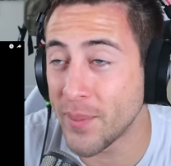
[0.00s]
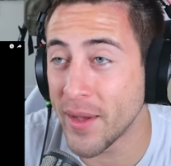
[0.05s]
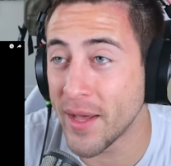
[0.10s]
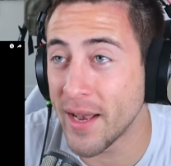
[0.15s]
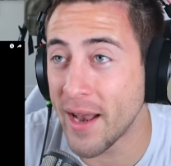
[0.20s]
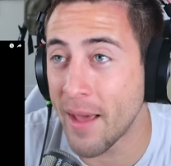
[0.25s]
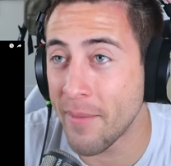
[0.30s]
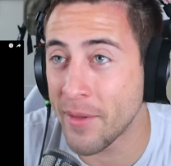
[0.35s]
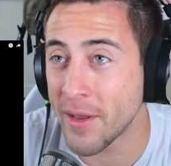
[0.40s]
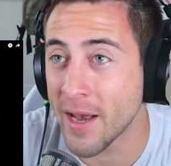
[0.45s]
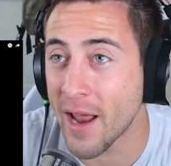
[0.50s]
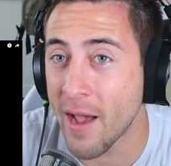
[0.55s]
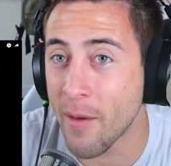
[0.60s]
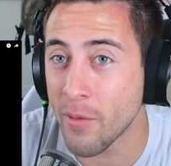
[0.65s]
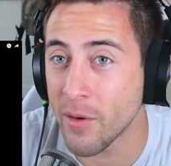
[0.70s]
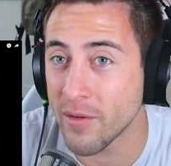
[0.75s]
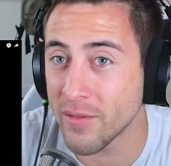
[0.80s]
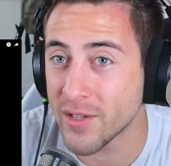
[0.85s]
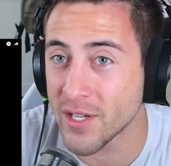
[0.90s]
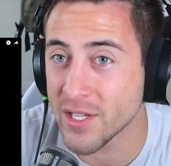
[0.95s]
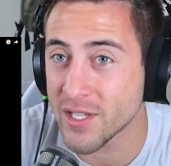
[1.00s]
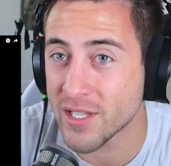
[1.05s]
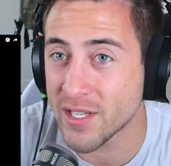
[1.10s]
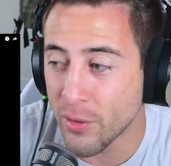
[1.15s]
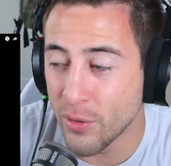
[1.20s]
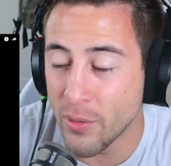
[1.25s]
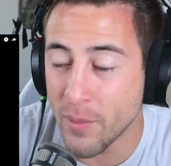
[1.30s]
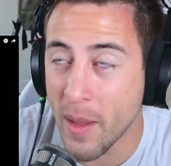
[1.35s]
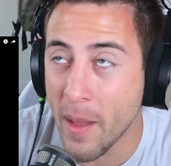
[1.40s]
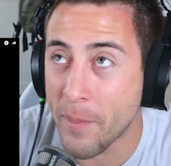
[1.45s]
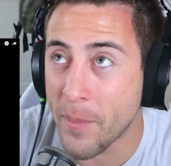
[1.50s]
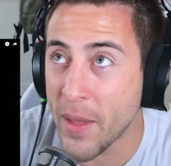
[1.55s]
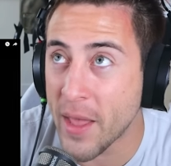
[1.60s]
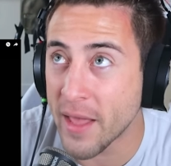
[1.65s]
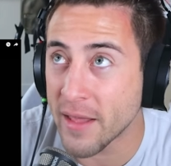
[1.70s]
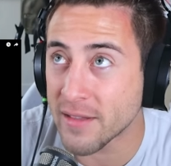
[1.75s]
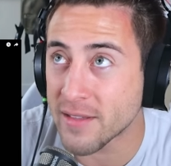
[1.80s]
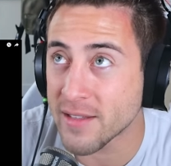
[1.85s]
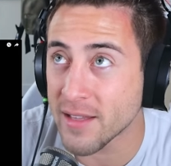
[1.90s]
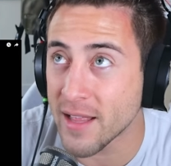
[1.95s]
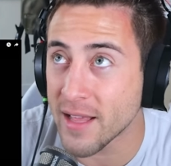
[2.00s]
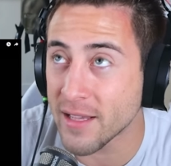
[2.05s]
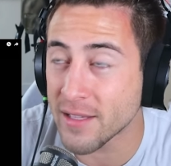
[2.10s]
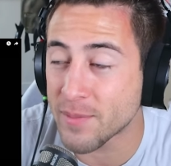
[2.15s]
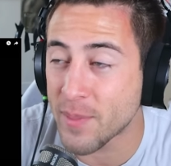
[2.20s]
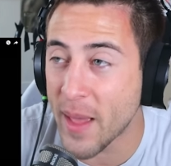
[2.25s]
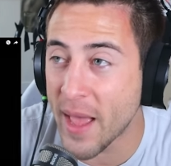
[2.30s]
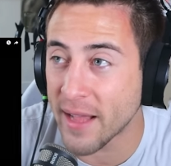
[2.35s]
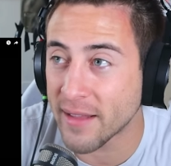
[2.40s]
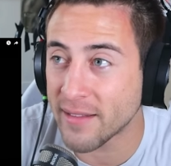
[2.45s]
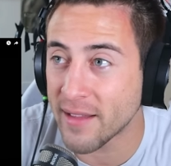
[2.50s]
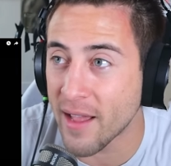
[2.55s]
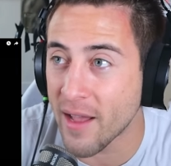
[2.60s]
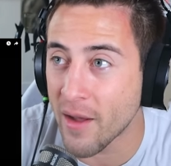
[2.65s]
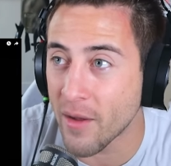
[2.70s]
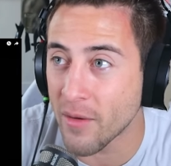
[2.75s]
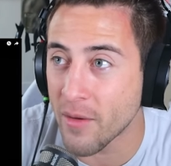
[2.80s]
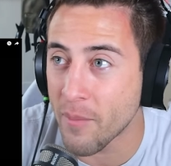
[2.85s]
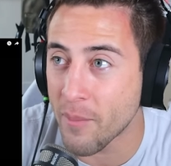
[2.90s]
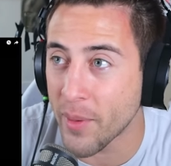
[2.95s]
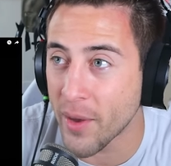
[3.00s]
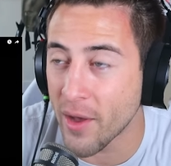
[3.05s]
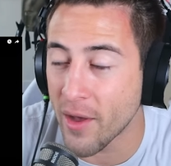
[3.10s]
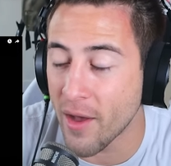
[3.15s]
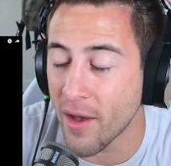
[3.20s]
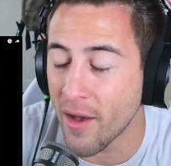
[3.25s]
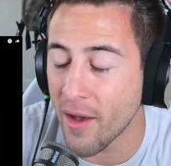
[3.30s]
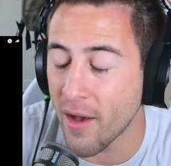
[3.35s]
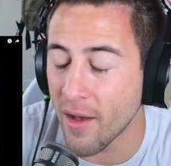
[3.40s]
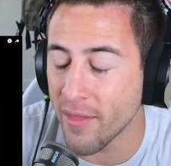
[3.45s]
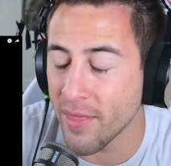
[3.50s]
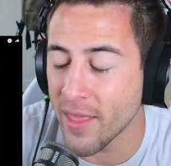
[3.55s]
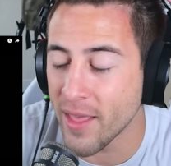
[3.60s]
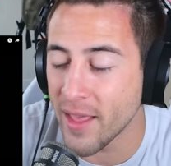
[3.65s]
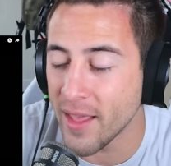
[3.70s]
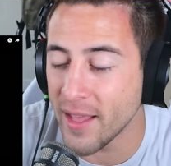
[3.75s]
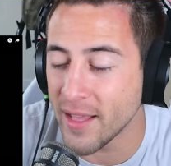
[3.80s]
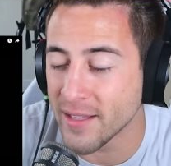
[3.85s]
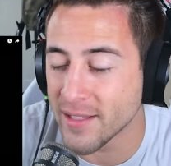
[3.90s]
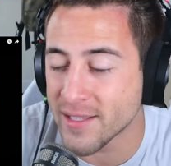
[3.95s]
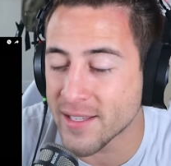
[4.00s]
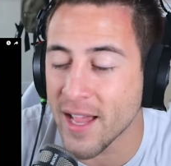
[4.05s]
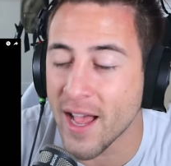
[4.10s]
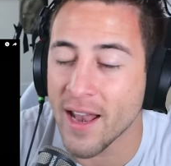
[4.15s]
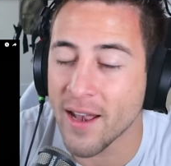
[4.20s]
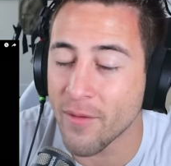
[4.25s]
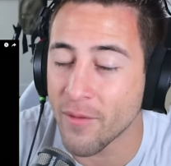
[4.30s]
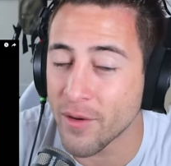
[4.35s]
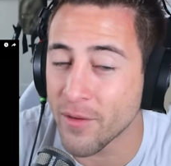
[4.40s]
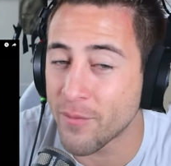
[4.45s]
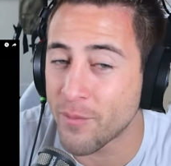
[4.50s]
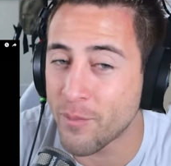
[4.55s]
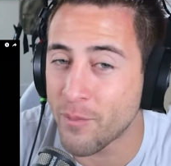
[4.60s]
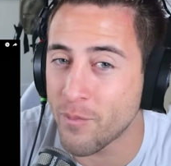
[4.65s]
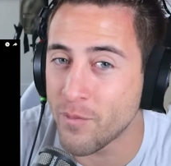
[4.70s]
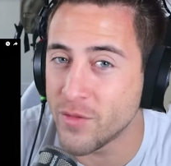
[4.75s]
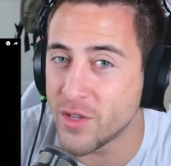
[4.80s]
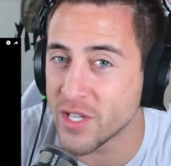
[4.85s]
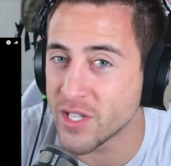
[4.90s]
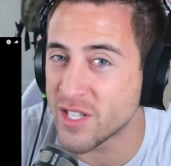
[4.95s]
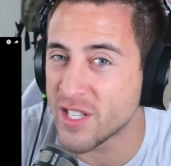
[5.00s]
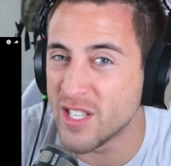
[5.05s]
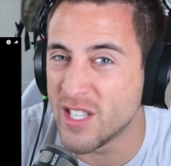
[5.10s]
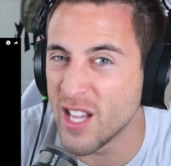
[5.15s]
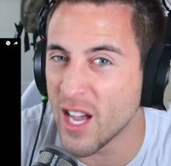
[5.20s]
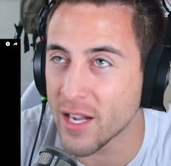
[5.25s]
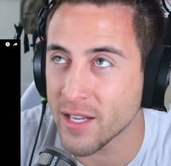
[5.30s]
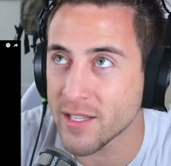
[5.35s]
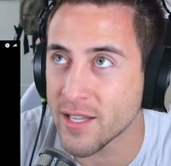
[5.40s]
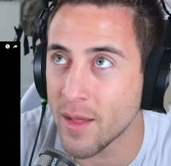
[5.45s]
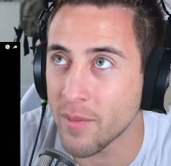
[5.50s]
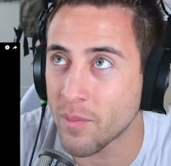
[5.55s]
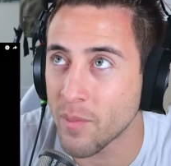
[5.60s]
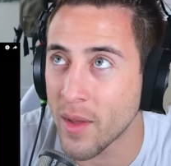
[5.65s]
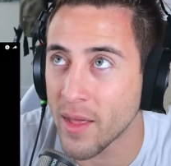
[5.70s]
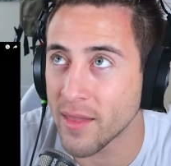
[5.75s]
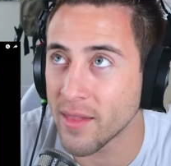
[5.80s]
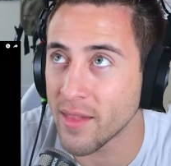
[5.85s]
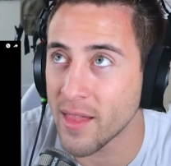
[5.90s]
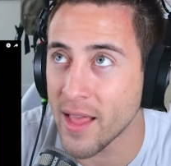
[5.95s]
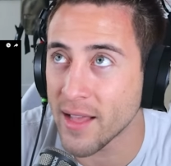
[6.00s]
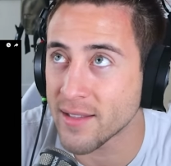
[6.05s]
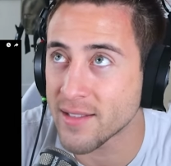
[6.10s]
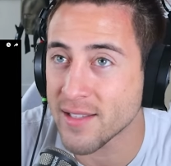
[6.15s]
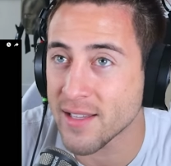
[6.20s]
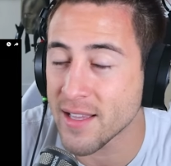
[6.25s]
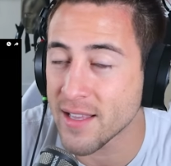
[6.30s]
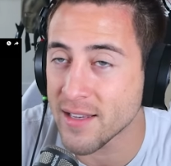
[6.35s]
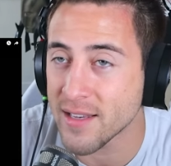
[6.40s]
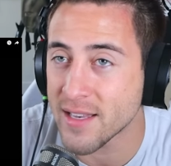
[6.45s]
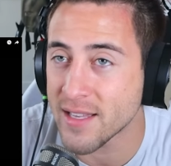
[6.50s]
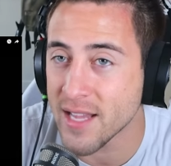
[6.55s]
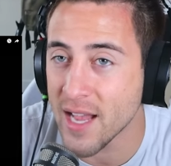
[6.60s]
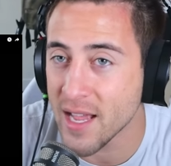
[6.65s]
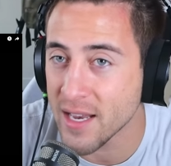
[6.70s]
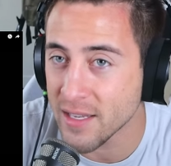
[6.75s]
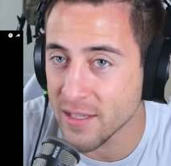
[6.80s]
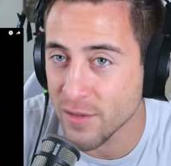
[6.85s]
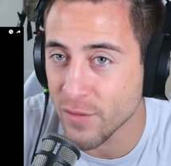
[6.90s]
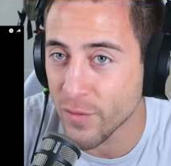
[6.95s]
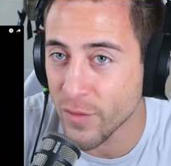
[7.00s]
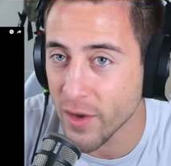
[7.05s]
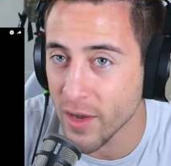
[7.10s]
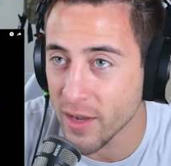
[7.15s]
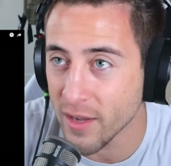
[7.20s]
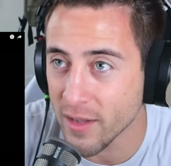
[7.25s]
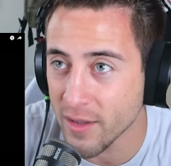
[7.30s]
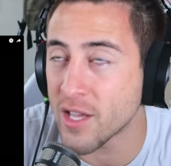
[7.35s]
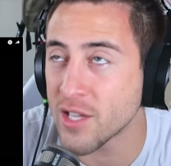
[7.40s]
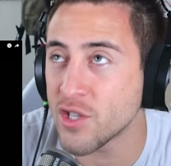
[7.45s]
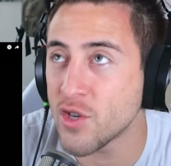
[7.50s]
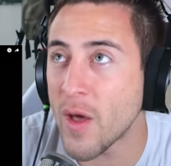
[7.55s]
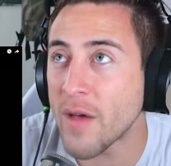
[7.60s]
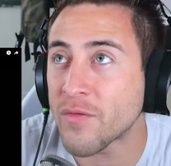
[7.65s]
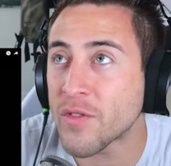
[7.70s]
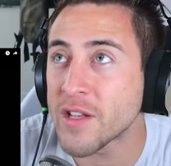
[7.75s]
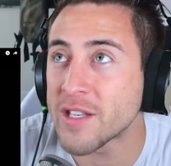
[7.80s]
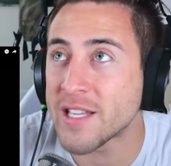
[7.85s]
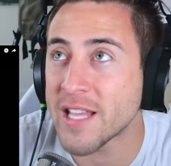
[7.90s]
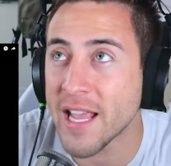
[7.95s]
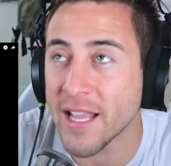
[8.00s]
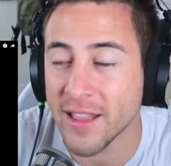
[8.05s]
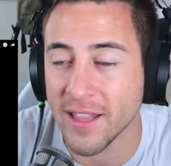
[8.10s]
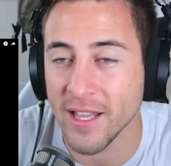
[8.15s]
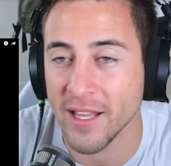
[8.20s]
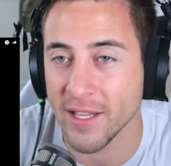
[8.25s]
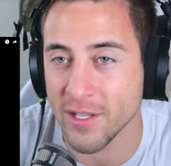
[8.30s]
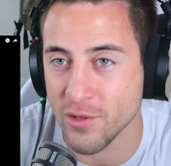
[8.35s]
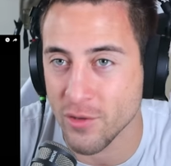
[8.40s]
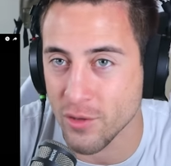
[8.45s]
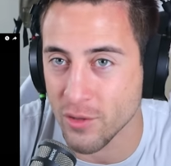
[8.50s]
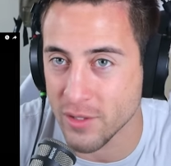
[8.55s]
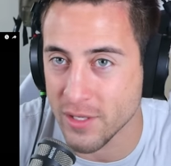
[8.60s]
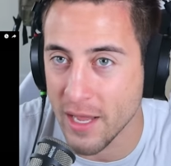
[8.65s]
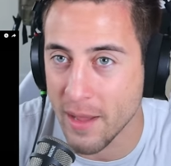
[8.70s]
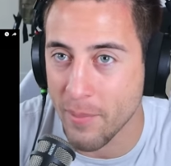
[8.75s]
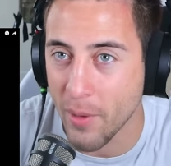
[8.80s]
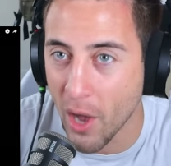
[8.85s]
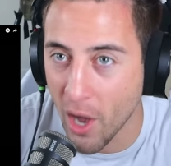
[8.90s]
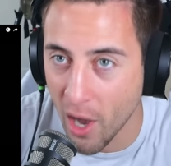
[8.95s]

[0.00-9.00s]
But I mean, I would have just threw my pants legs back down, but on the inside, I would have just duct taped my leg skin tight as because you have to take the electrical tape